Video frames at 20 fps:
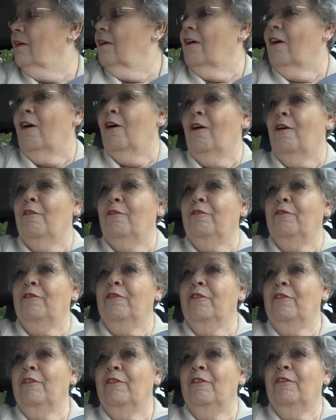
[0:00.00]
of
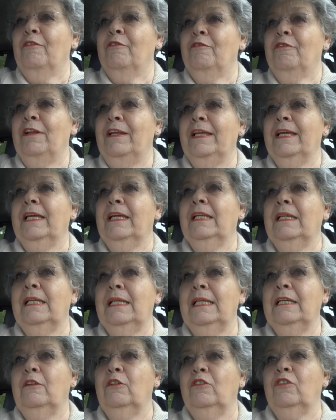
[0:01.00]
filling in
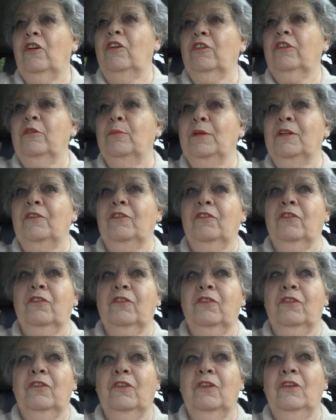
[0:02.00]
legal documents,